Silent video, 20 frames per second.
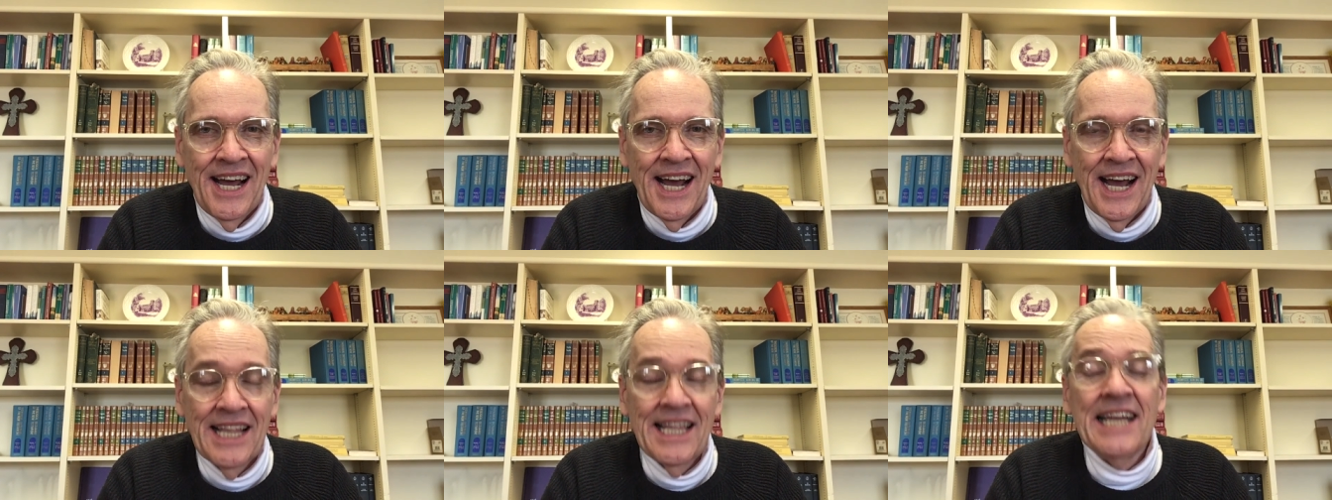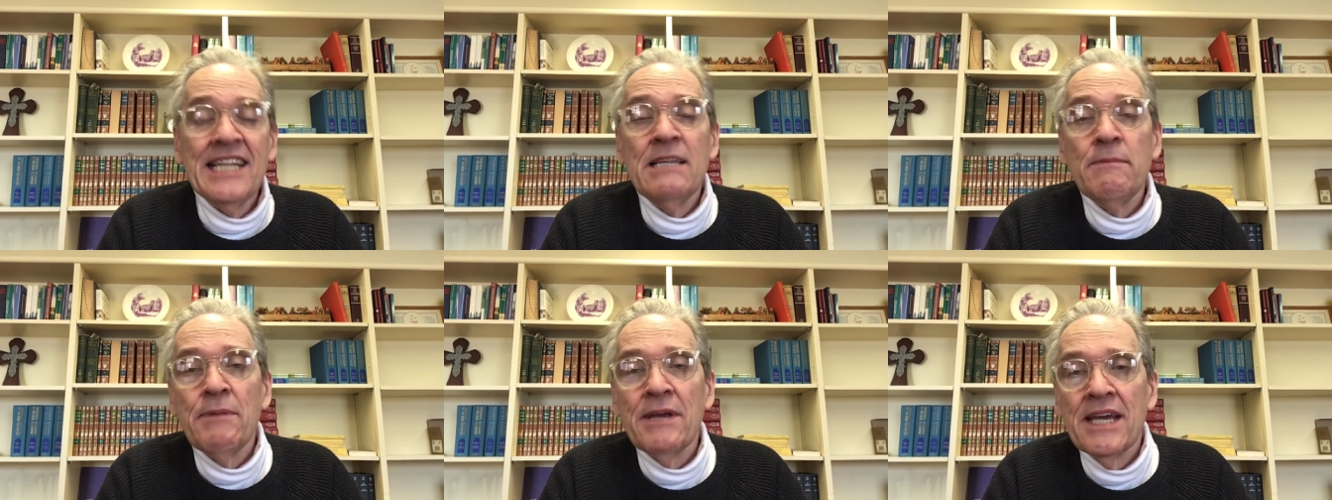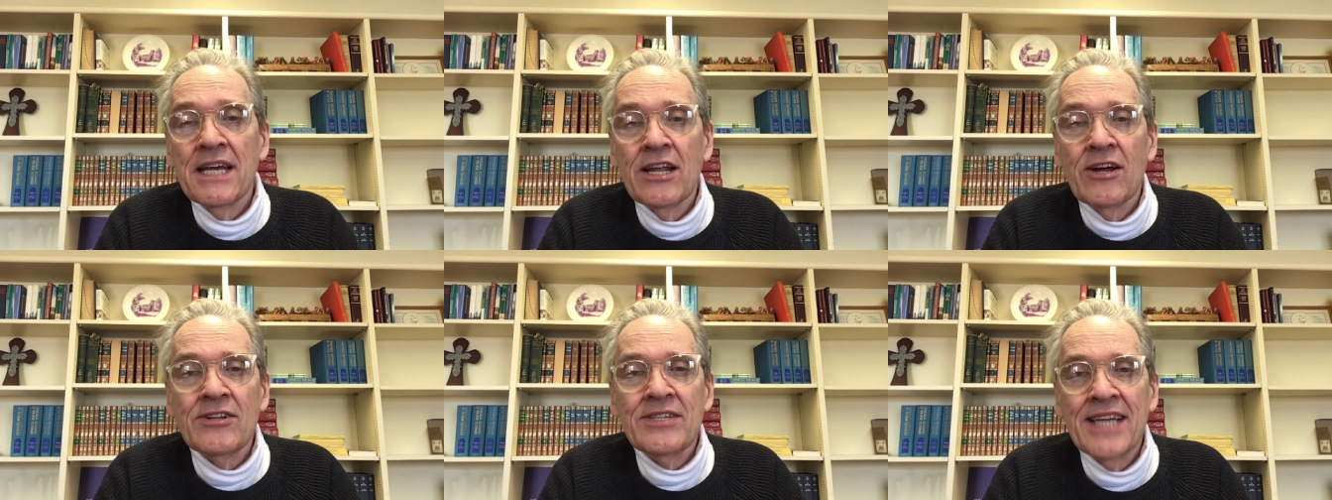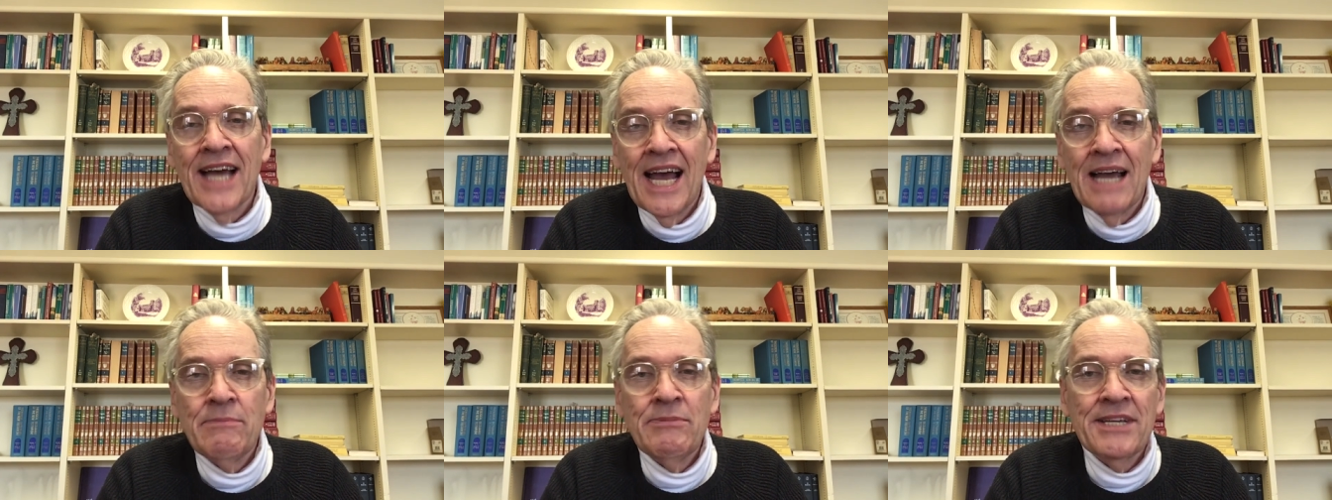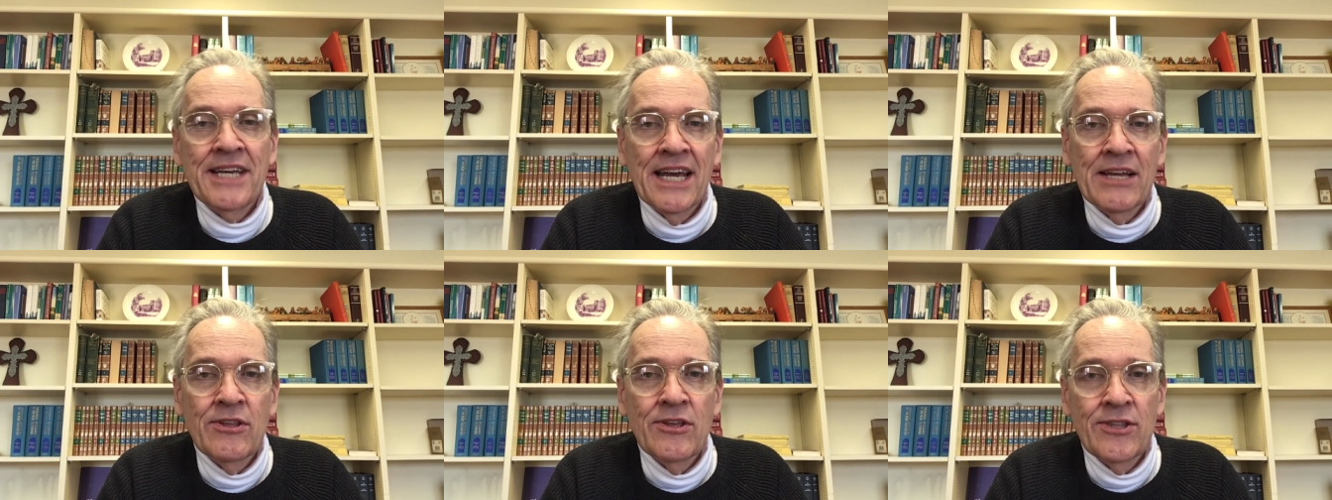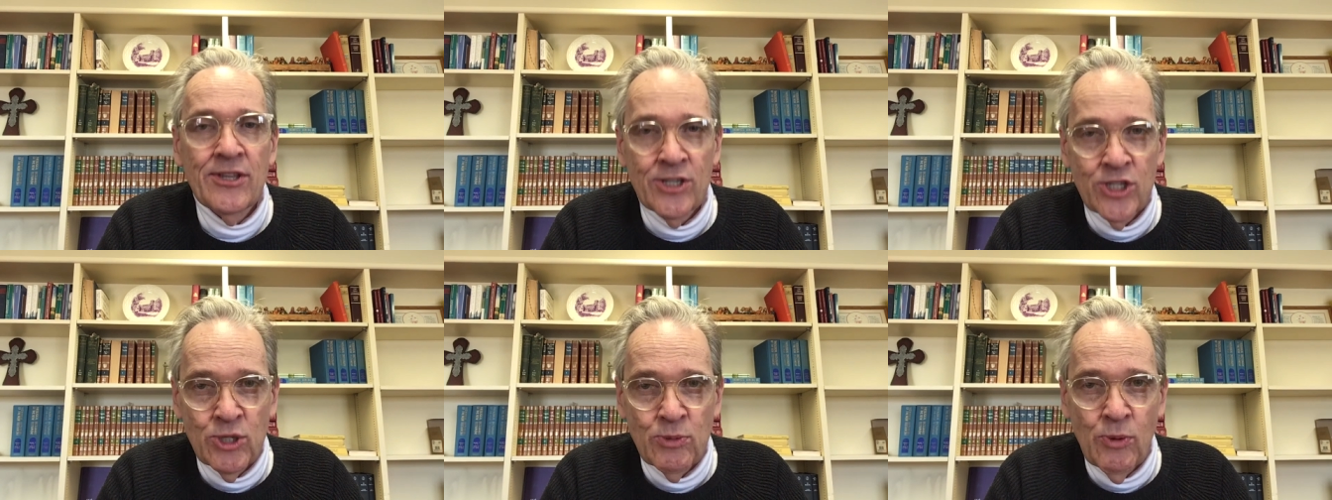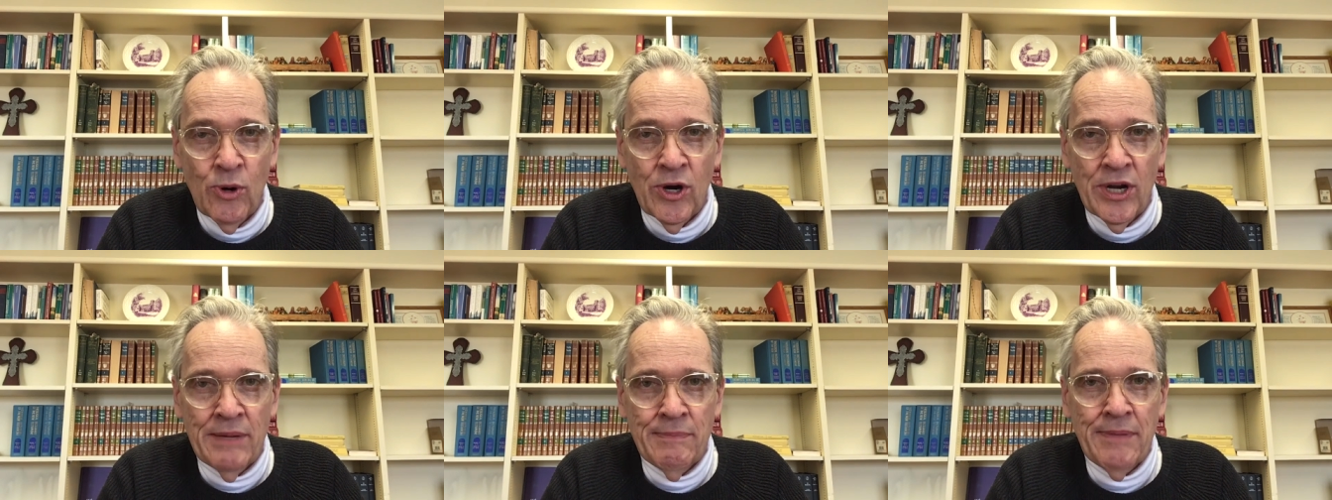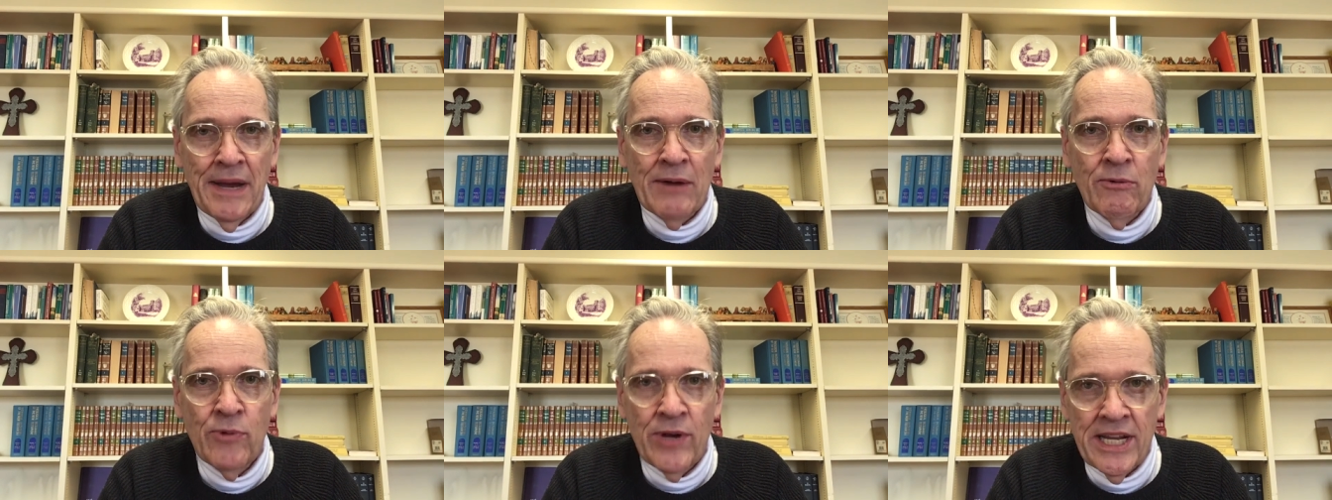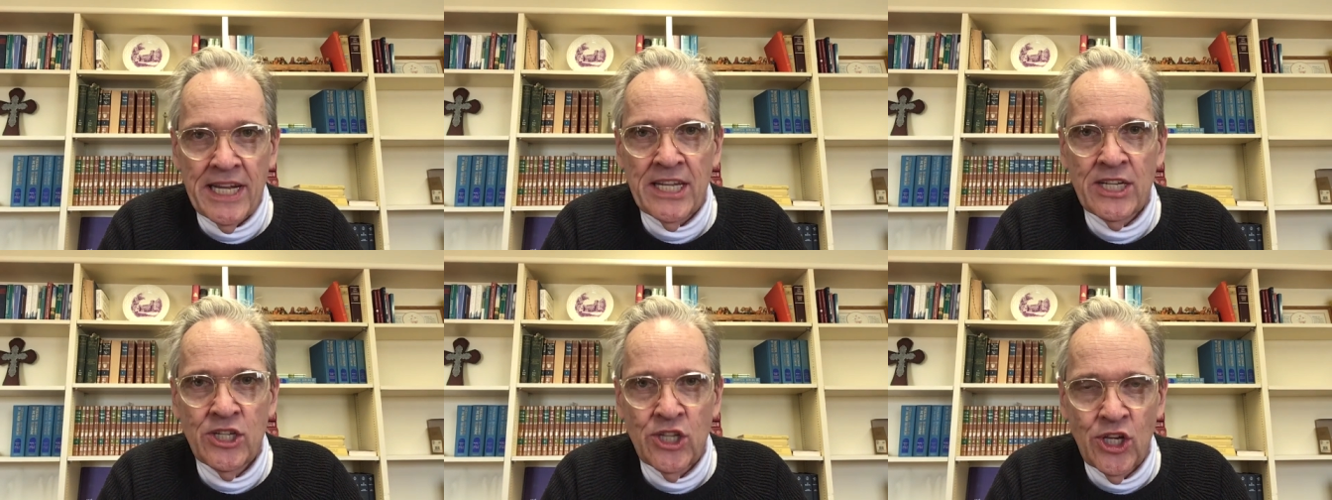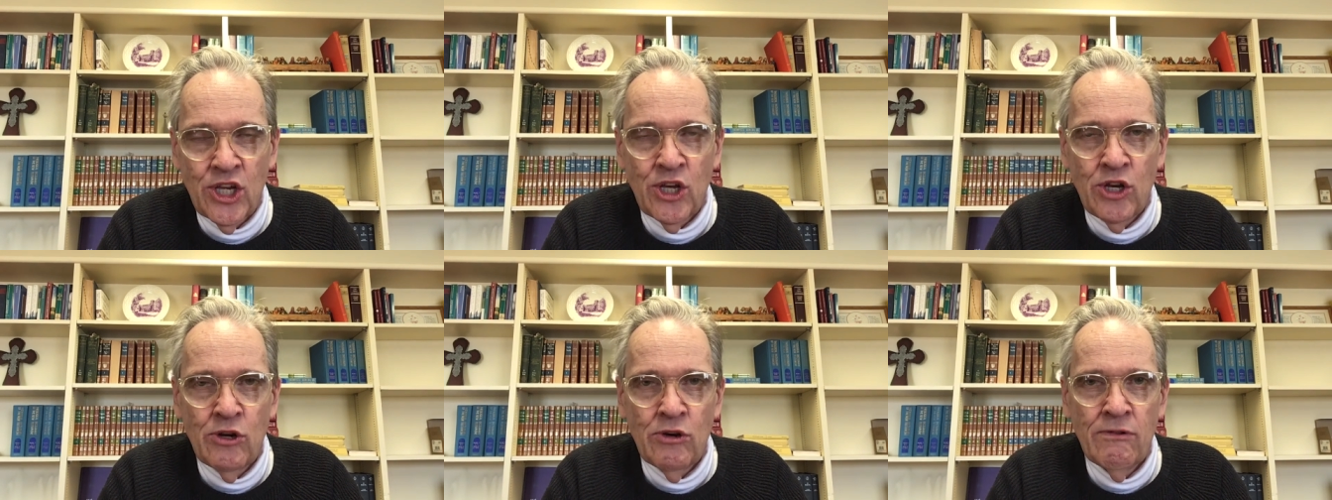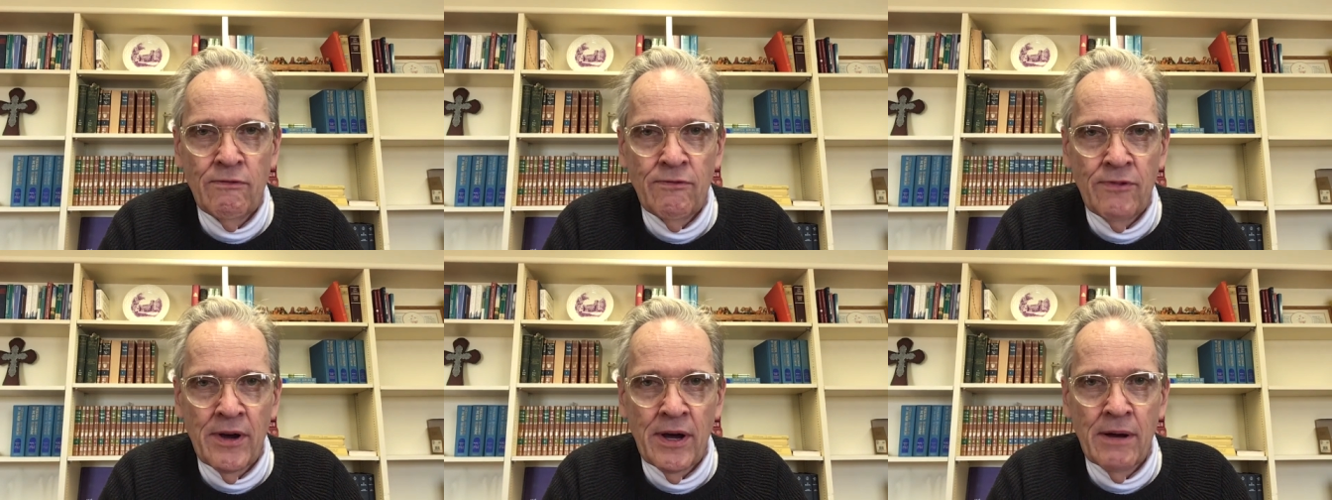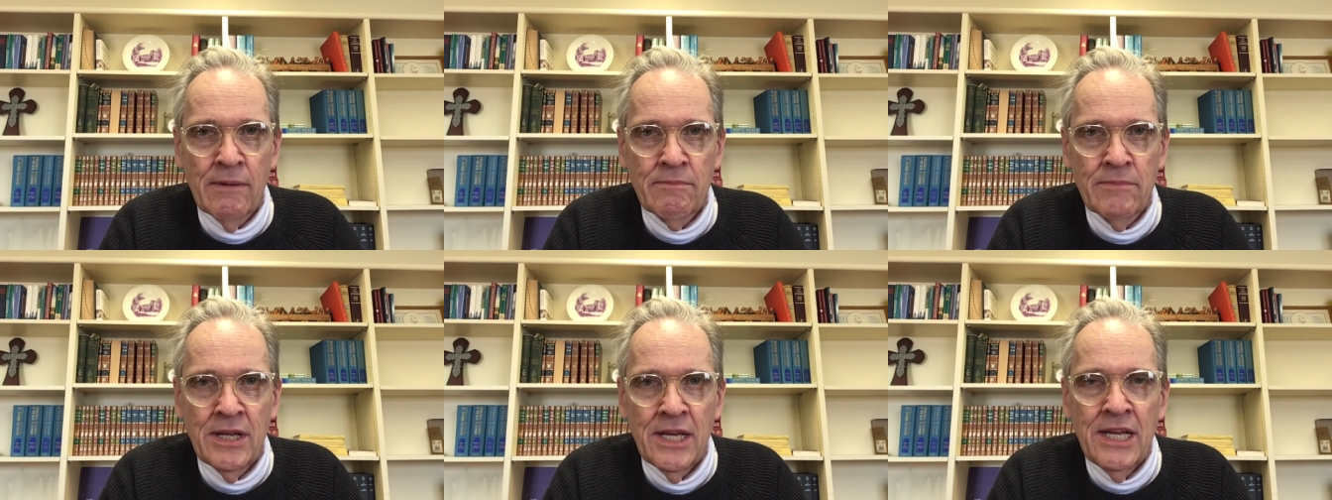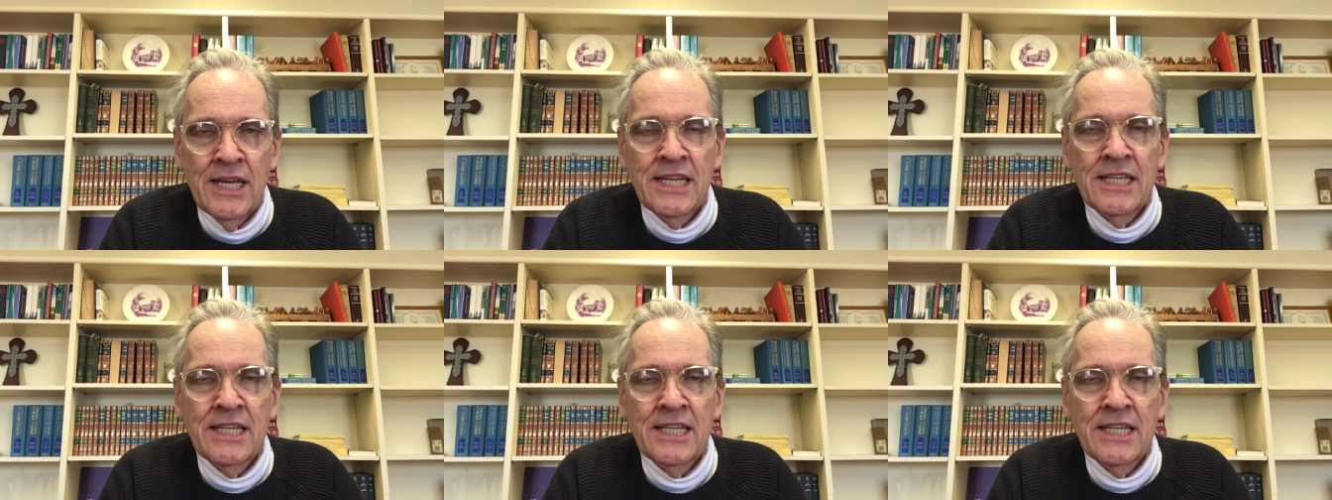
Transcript: I'd like to begin our time together this morning by reading to you from